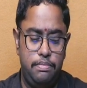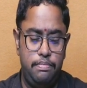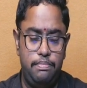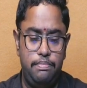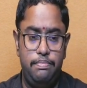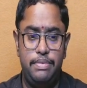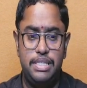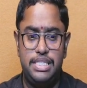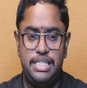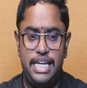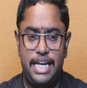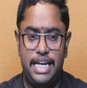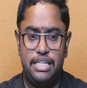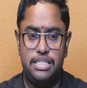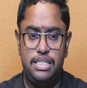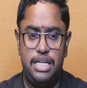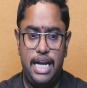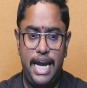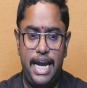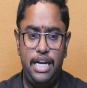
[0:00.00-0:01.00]

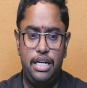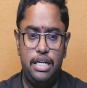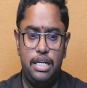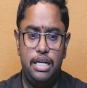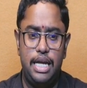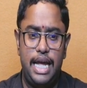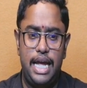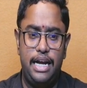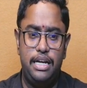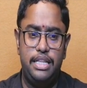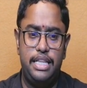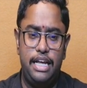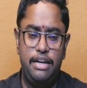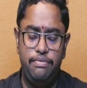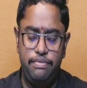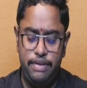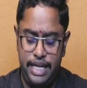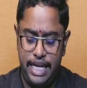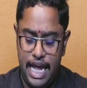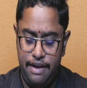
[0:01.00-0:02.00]
mistakes, right? And then
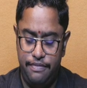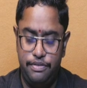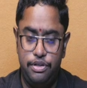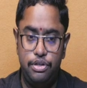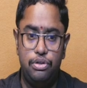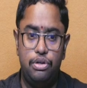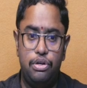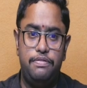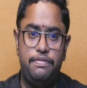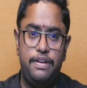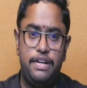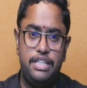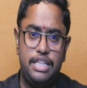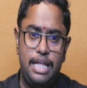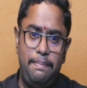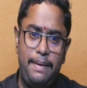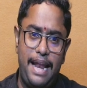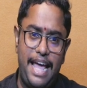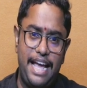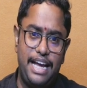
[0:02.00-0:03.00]
we have to go for
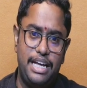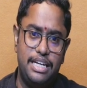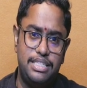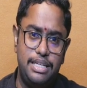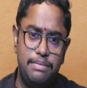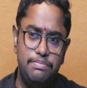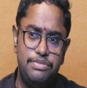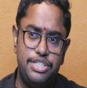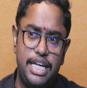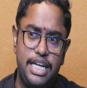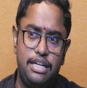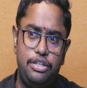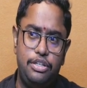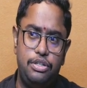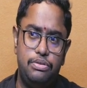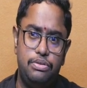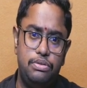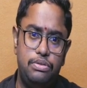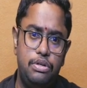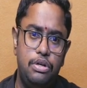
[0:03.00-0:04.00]
the plagiarism check
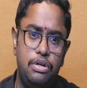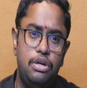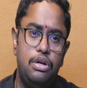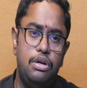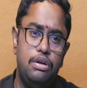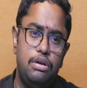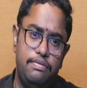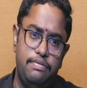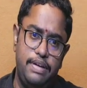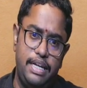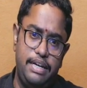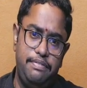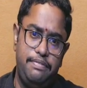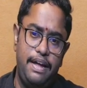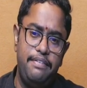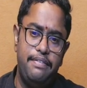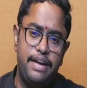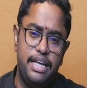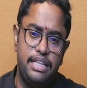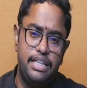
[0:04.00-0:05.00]
to
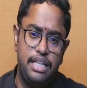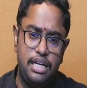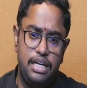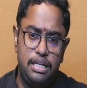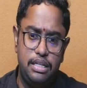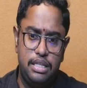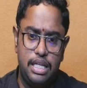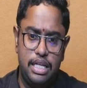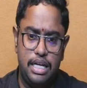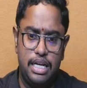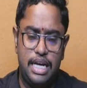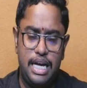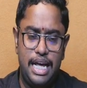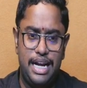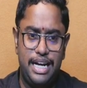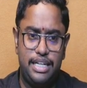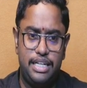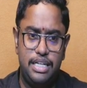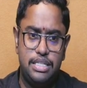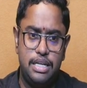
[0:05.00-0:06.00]
verify whether the
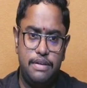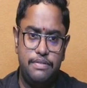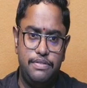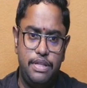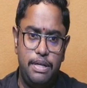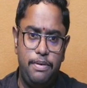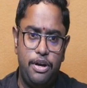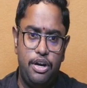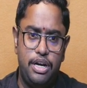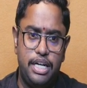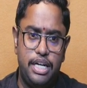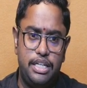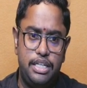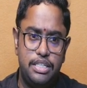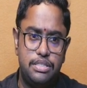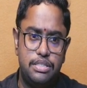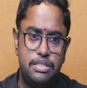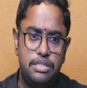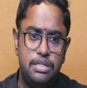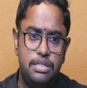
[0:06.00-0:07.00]
correctness of the product
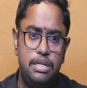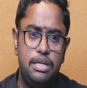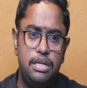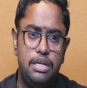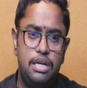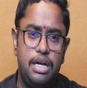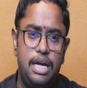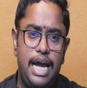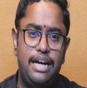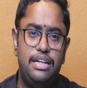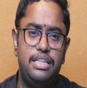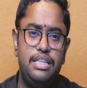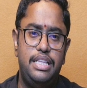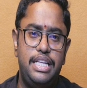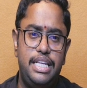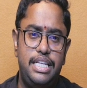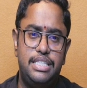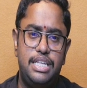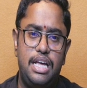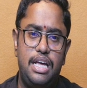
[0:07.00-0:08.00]
is. And
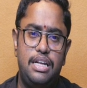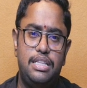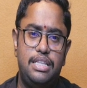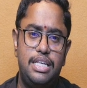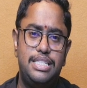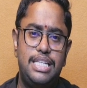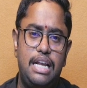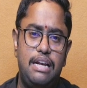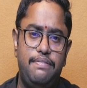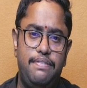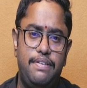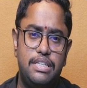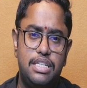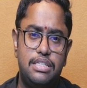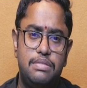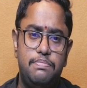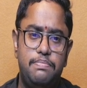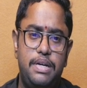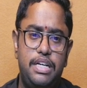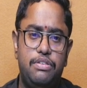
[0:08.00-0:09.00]
these are the
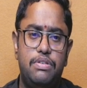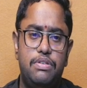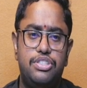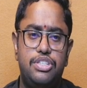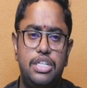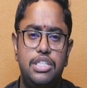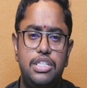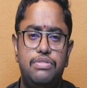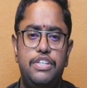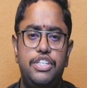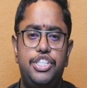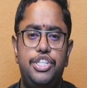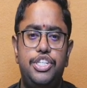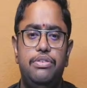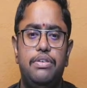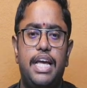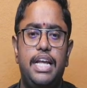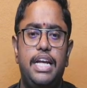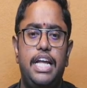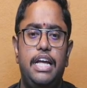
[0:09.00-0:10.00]
self-assessment questions which
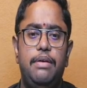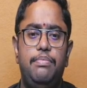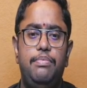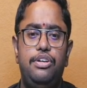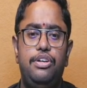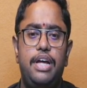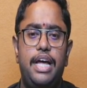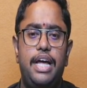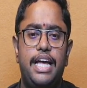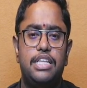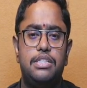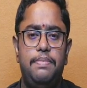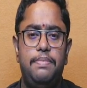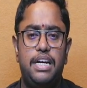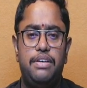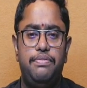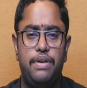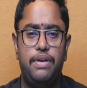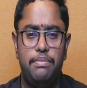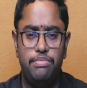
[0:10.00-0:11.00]
you can able to
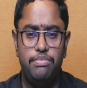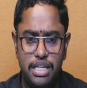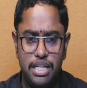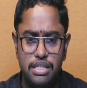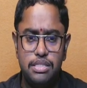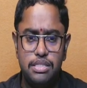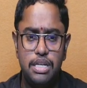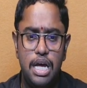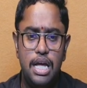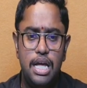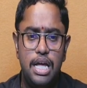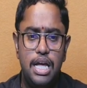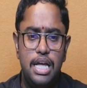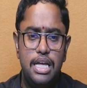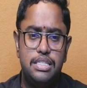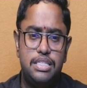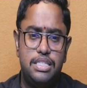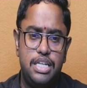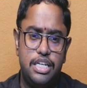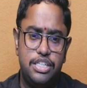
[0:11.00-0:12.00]
expect from this
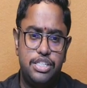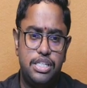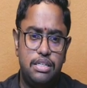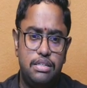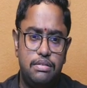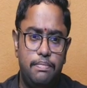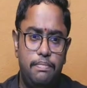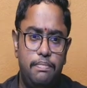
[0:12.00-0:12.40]
session.